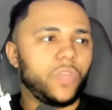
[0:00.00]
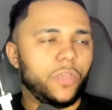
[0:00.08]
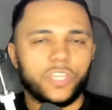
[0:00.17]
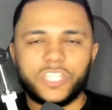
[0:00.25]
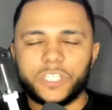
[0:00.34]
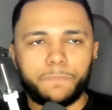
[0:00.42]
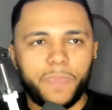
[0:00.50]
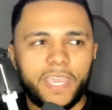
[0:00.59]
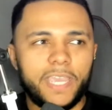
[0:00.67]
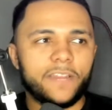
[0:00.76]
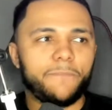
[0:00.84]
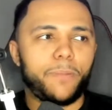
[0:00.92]
the
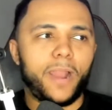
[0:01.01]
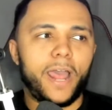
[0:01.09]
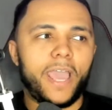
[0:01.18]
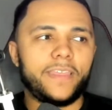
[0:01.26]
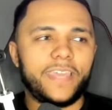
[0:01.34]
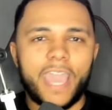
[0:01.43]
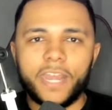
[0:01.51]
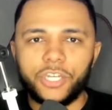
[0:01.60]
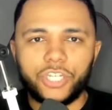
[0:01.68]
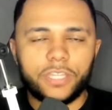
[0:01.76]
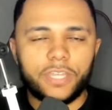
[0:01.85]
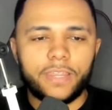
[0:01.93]
speed of play, the
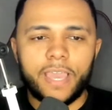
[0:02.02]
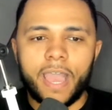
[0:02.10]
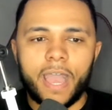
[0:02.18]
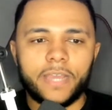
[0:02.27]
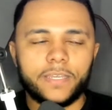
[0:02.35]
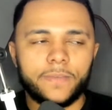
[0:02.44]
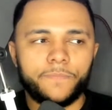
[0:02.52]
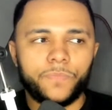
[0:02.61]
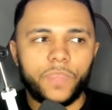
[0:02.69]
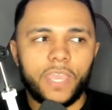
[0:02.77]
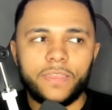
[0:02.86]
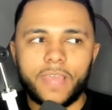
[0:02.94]
energy that they had
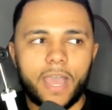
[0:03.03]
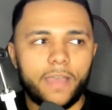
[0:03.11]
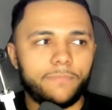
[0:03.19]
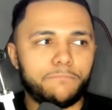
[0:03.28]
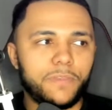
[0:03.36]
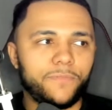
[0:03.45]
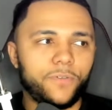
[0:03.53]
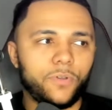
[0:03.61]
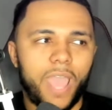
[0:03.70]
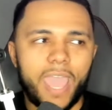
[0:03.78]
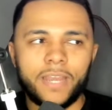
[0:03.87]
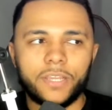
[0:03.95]
in that midfield.
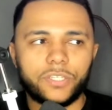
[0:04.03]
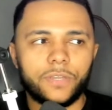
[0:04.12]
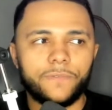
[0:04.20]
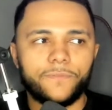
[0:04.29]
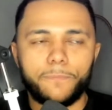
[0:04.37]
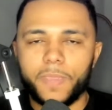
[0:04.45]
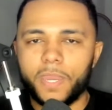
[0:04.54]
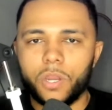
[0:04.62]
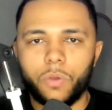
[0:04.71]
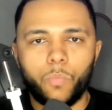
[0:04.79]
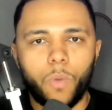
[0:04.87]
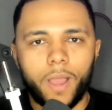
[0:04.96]
Henderson,
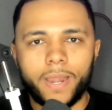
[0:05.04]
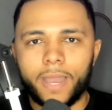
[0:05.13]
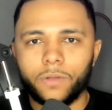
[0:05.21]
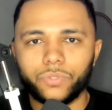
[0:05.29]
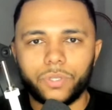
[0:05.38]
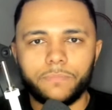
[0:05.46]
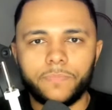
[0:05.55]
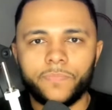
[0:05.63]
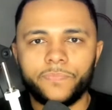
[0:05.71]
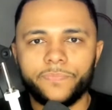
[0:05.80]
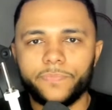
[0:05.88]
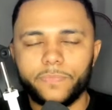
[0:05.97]
Fabinho, and Wijnaldum
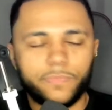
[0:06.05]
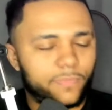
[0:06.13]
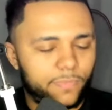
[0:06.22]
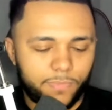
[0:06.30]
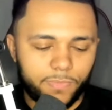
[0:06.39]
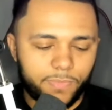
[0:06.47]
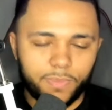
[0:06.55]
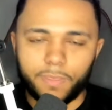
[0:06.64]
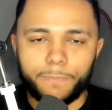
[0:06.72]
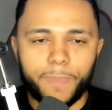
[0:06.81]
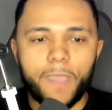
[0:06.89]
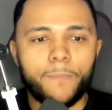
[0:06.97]

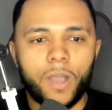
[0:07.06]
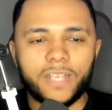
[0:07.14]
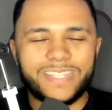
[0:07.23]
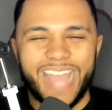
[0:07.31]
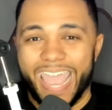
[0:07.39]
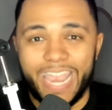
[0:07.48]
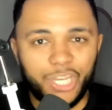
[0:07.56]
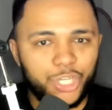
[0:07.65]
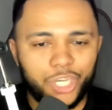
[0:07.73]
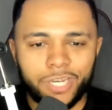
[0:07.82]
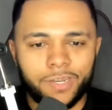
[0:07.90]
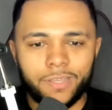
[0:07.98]
epitomised that
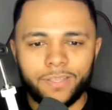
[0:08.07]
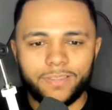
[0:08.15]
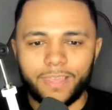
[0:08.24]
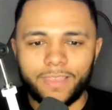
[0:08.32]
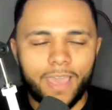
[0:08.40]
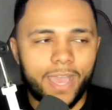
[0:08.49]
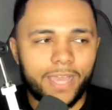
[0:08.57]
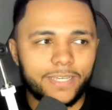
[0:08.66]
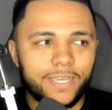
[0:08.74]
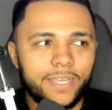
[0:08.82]
engine that they had.